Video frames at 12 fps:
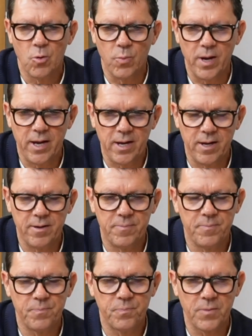where
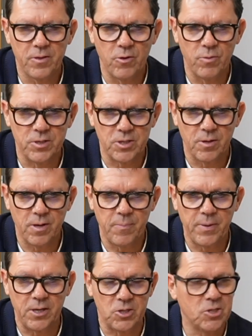there is a
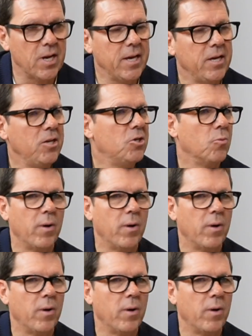bigger stage,